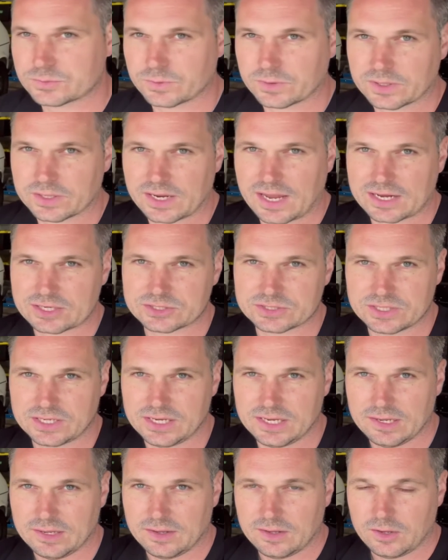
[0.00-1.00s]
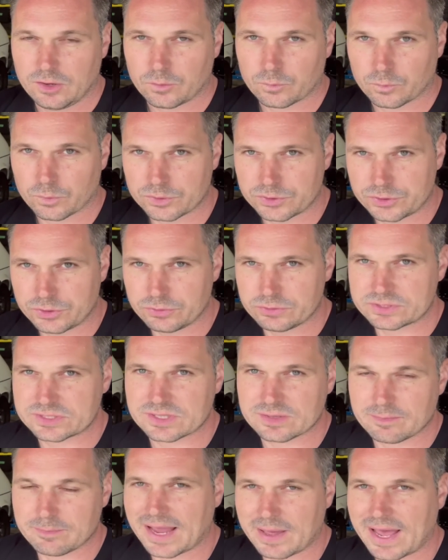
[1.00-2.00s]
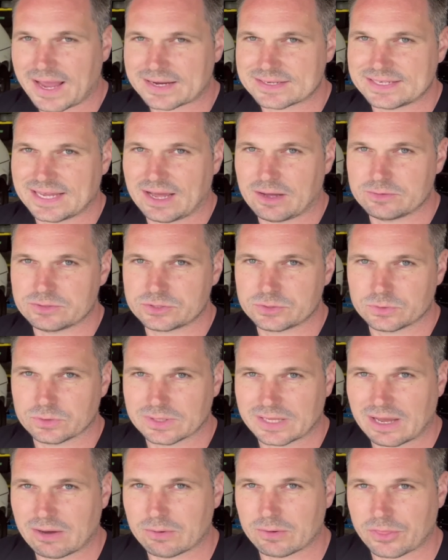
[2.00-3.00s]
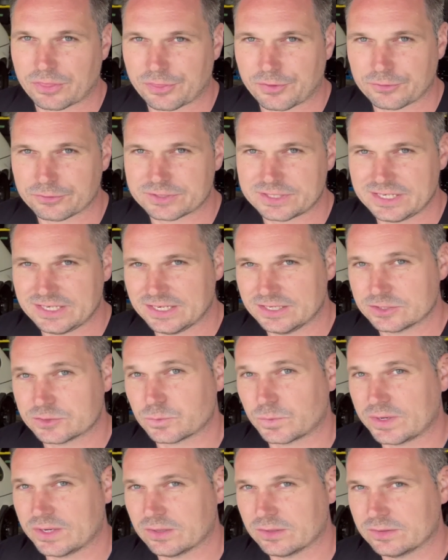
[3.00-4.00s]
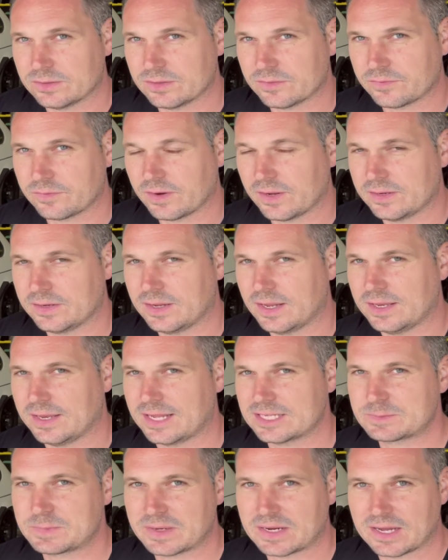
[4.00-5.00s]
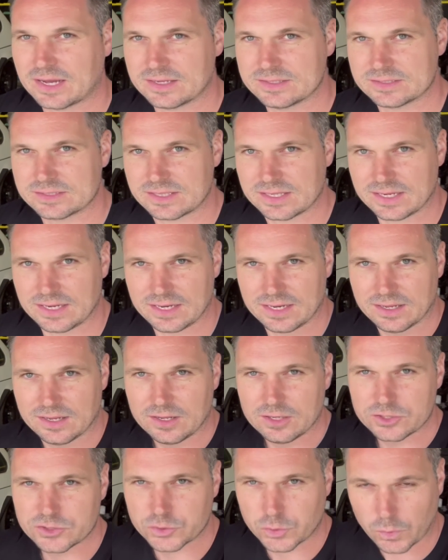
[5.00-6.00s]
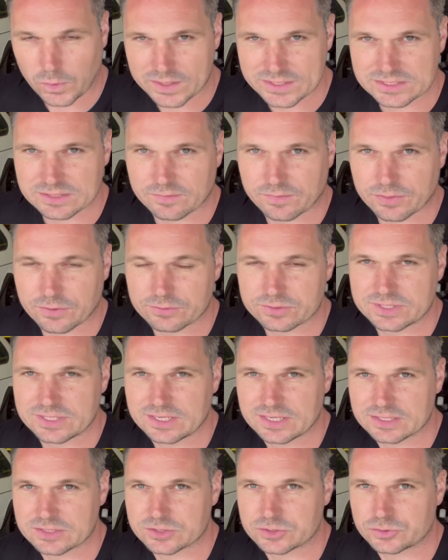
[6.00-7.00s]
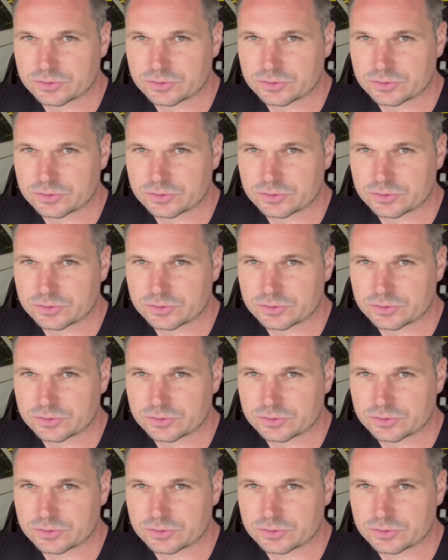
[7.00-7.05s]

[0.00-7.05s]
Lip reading: We're going to actually reduce them back down to allow a 13-inch wheel in the front, and that's because the choice of 13-inch